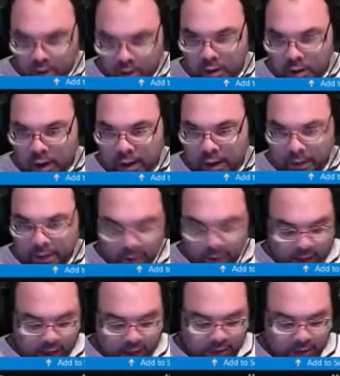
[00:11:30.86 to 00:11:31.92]
like
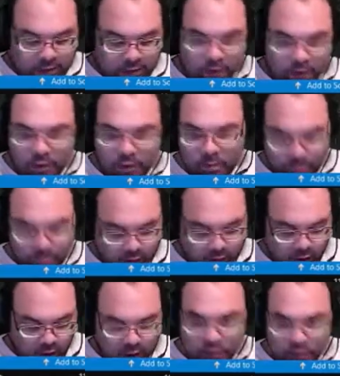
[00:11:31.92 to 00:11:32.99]
that,
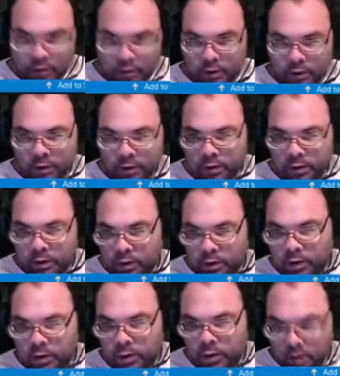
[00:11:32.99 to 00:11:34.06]
plus,
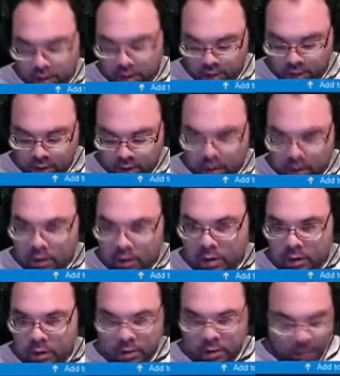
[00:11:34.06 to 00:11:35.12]

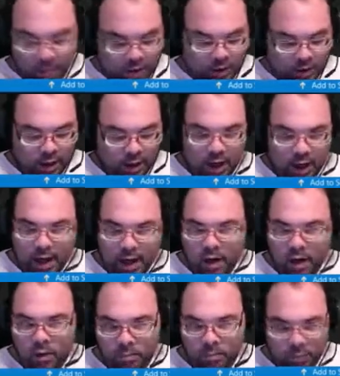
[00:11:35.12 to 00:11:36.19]
space that
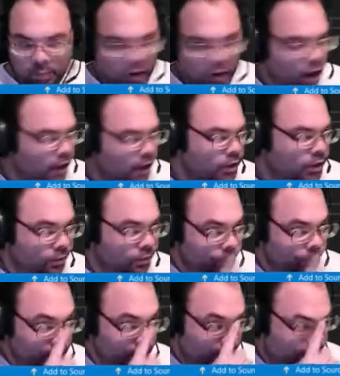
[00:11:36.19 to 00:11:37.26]
out, plus,
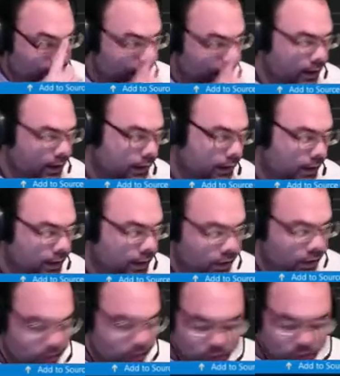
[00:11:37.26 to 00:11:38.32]
and then
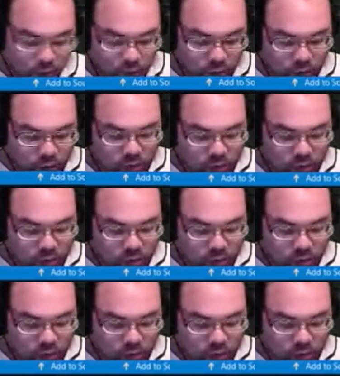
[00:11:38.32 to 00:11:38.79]
this is going to